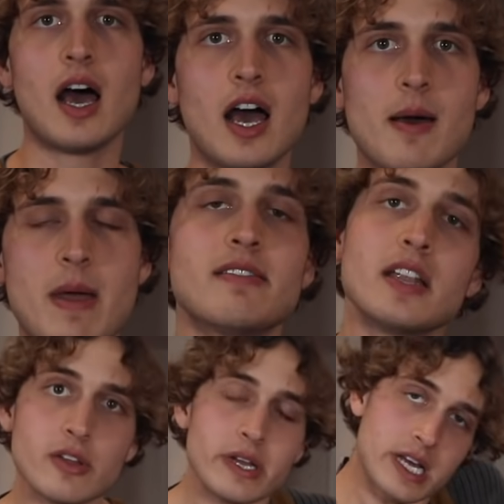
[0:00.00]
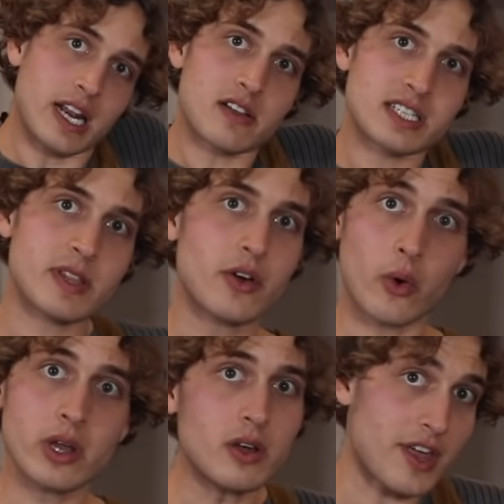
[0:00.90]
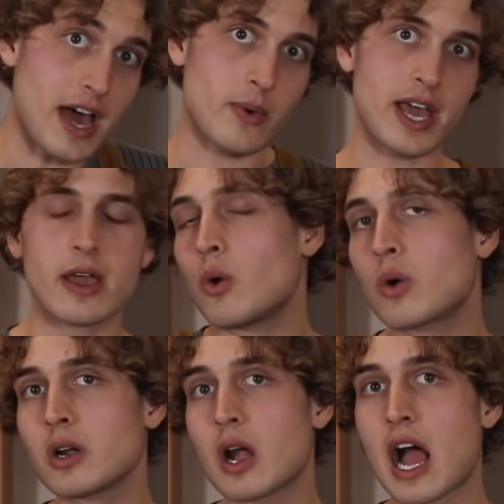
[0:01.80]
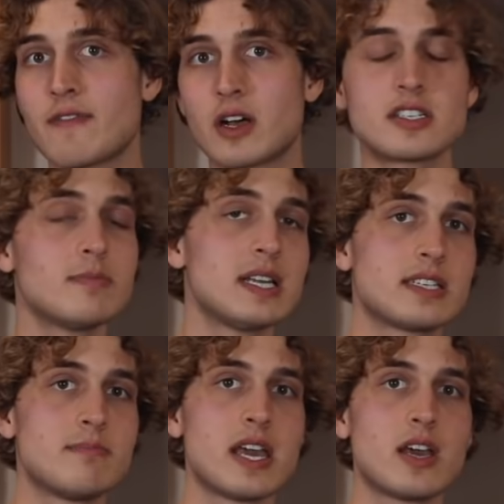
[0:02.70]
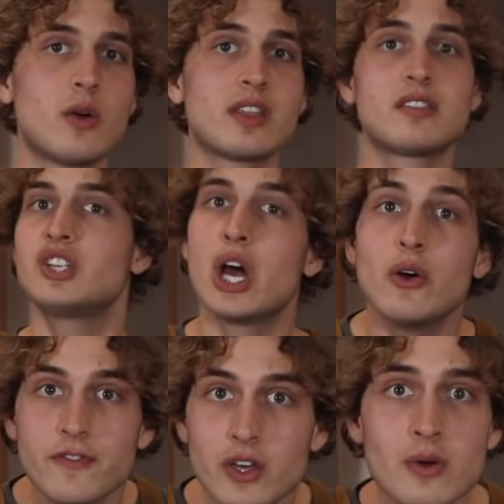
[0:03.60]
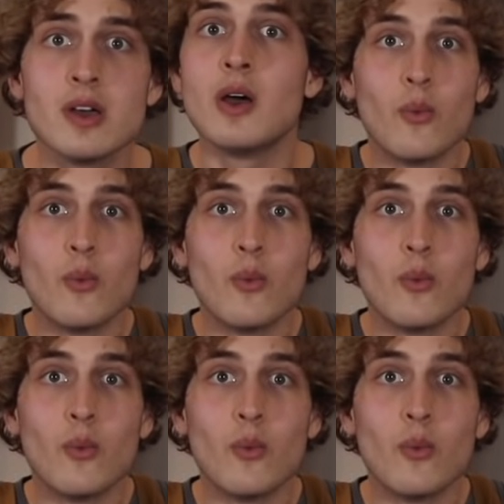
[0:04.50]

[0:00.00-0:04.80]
And then you can cut out some of the oil that way. Or I've also made some mayo with tofu.